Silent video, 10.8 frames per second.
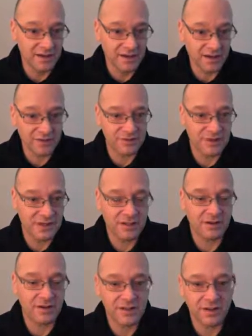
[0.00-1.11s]
closely
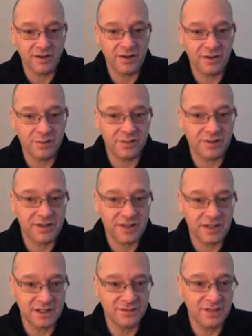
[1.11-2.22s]
tied to iron ore
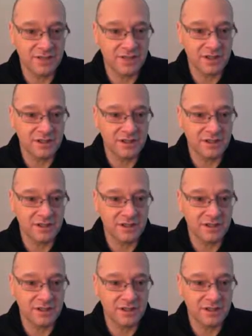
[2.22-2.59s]
prices in the future.